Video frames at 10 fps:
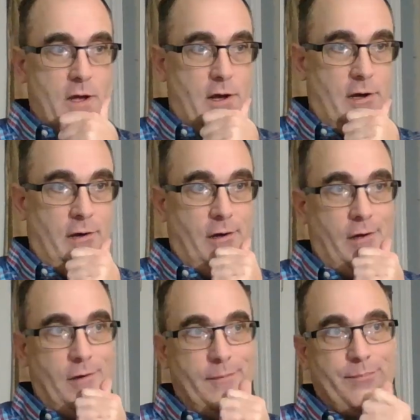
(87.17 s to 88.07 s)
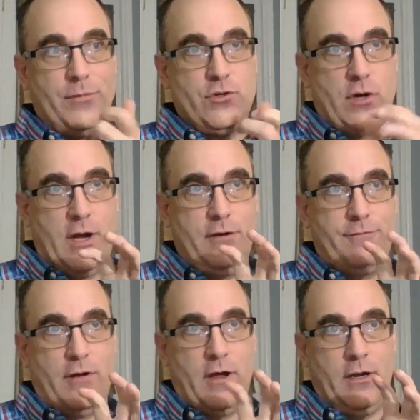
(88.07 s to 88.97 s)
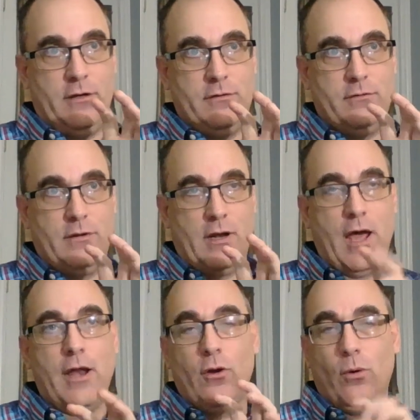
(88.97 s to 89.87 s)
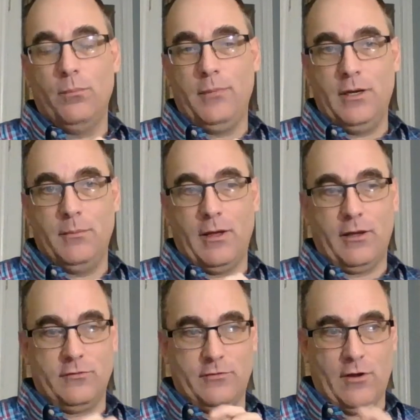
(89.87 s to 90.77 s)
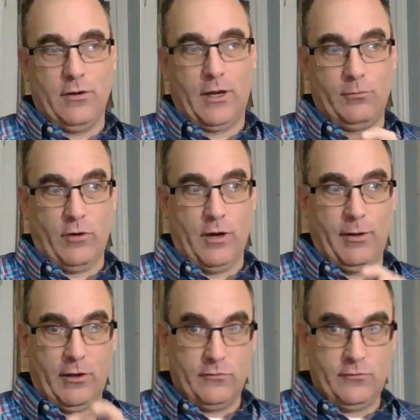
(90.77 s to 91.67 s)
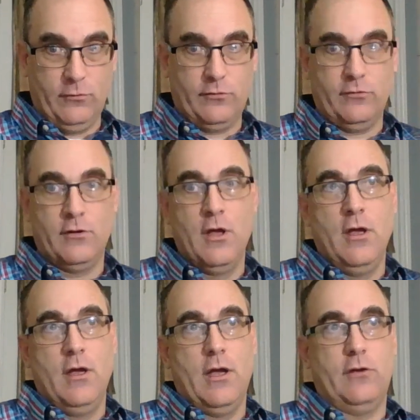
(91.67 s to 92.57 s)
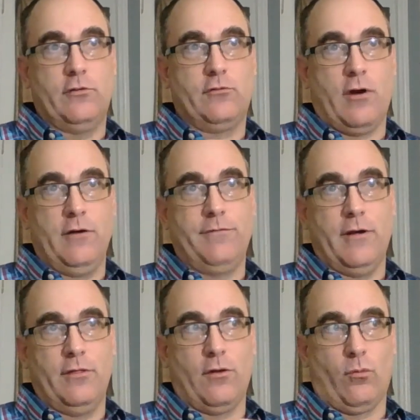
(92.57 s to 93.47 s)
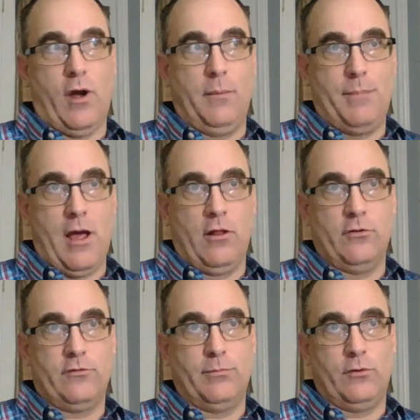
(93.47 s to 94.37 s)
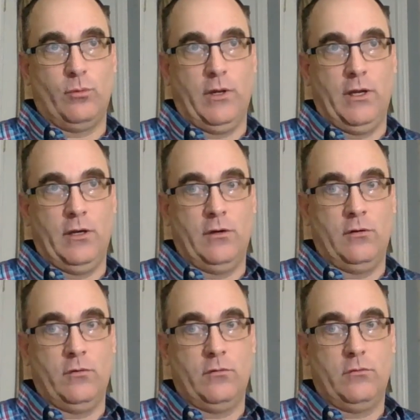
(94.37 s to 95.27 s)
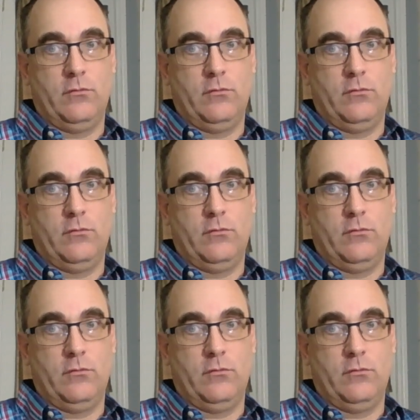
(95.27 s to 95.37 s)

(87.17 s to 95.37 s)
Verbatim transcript: Uh, trying to find and I, and I don't mean to make it sound like I'm trying to make excuses. It's just trying to find the right balance between